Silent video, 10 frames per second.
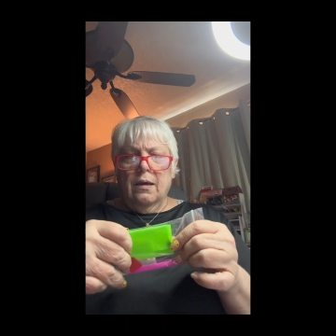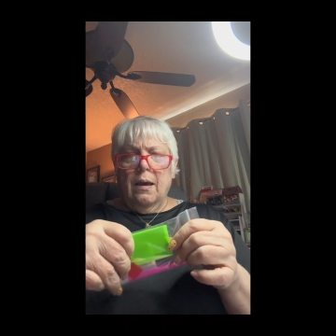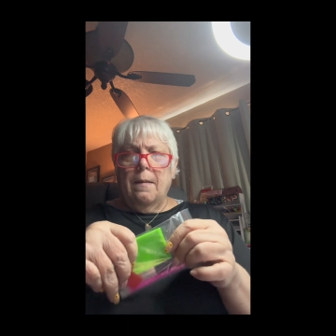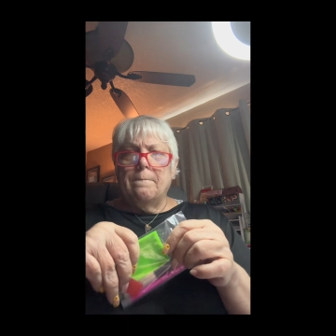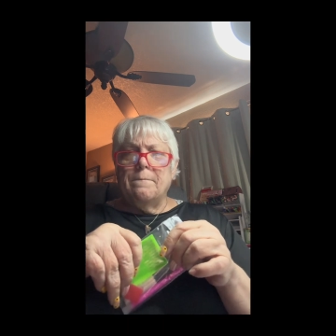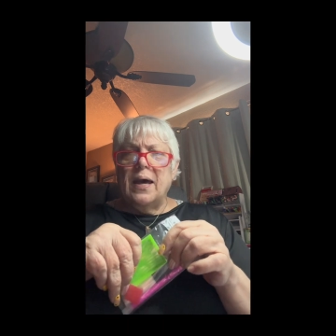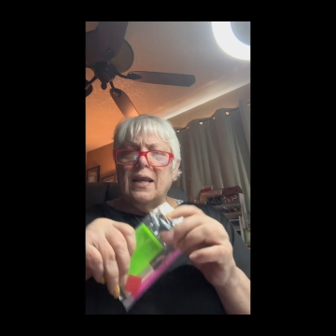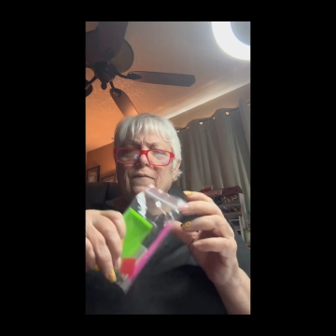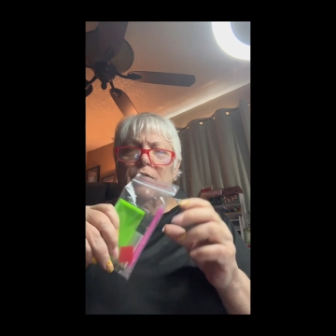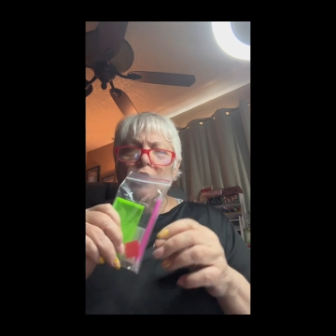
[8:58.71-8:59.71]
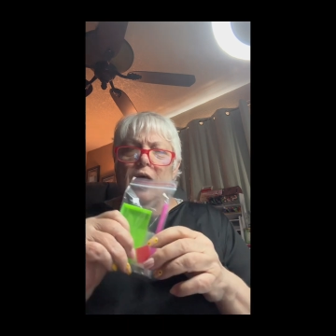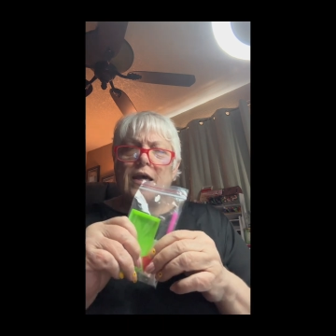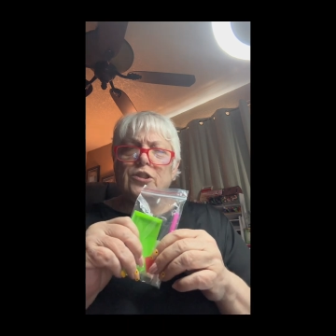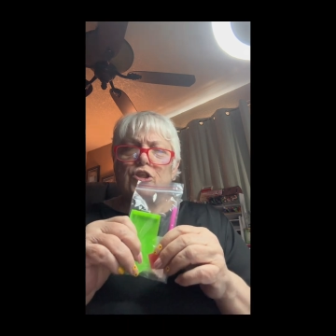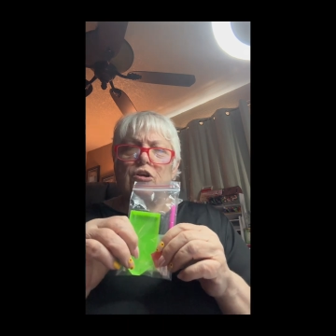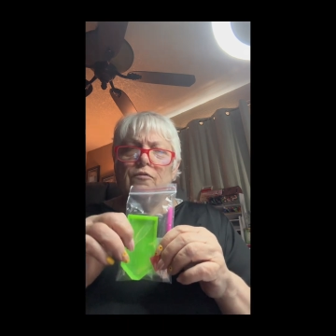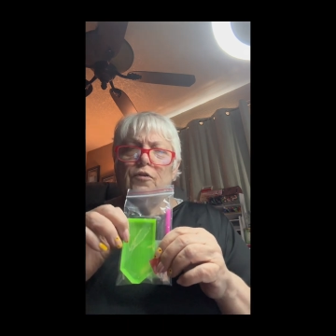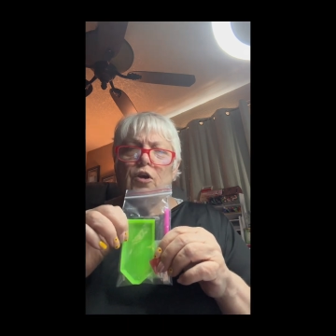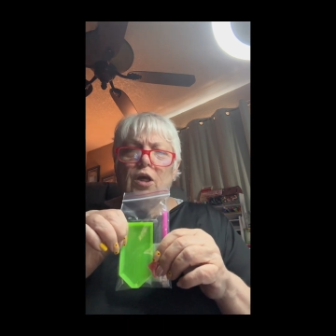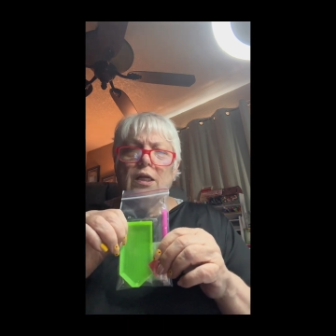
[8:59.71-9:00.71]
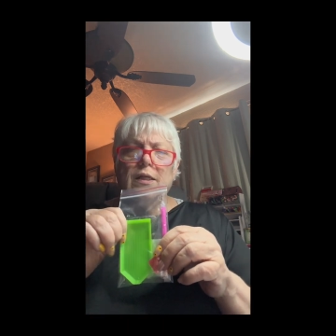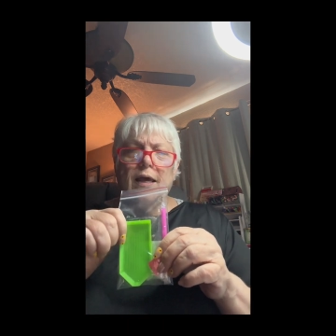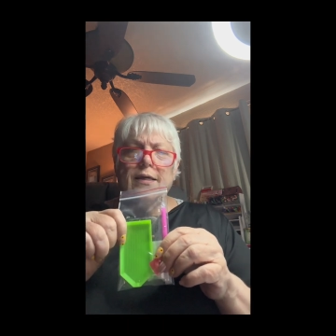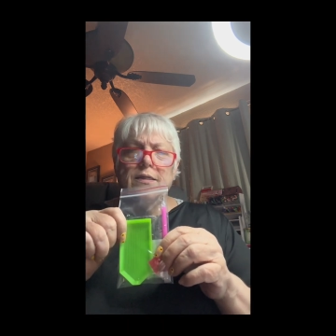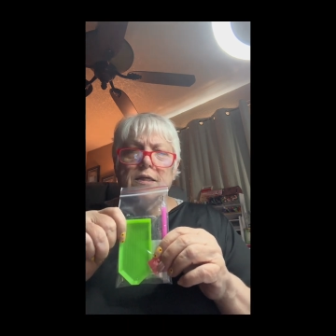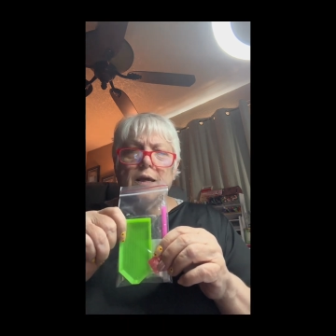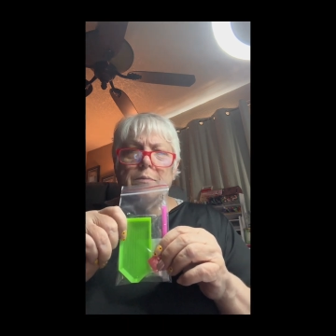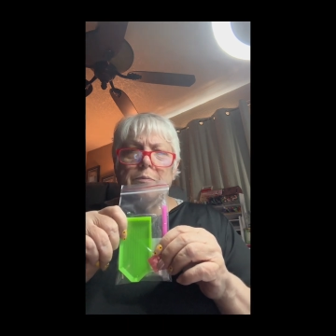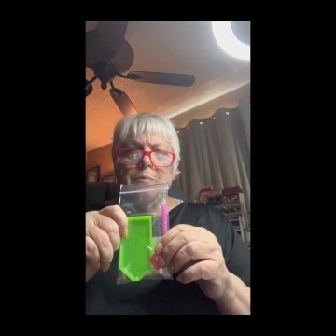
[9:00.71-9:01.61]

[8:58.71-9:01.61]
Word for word: but if you're not sure if you're going to like diamond